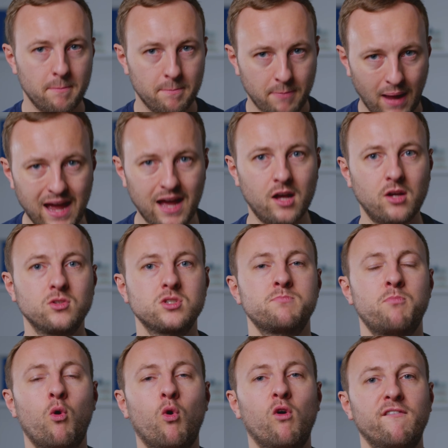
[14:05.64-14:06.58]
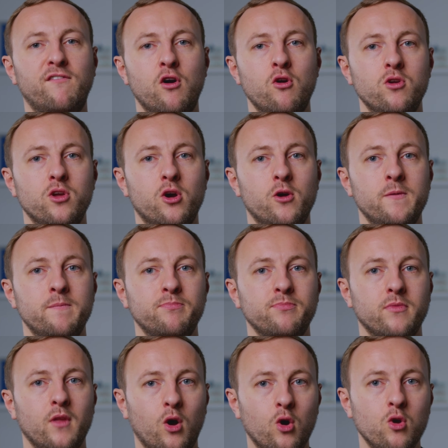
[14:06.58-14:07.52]
pounds portfolio
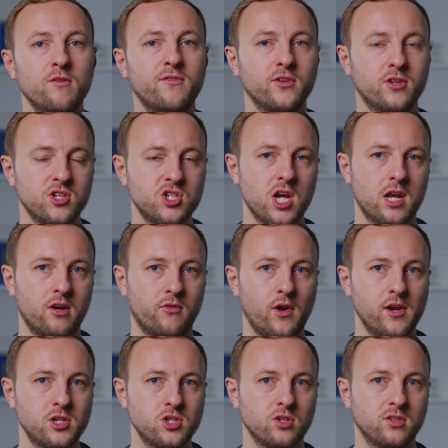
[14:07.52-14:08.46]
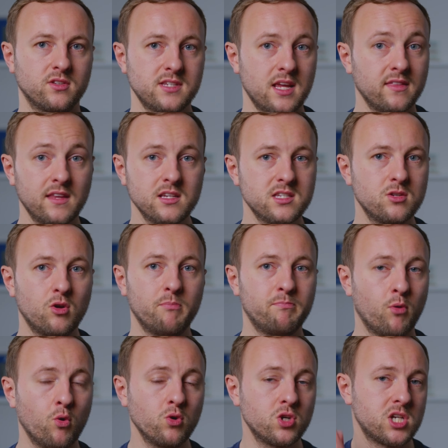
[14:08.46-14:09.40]
over the generations. And that's
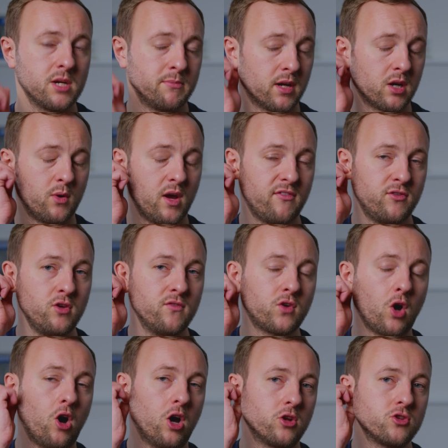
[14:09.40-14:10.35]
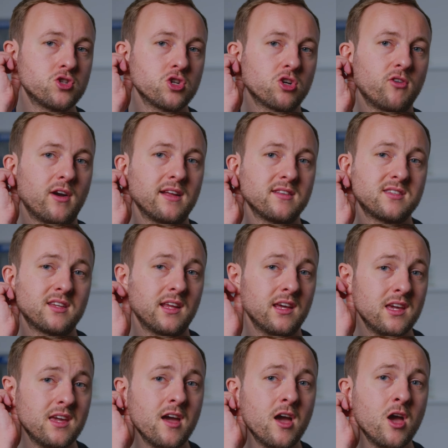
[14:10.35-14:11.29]
not bullshit, by the way. If you've got 100 grand today,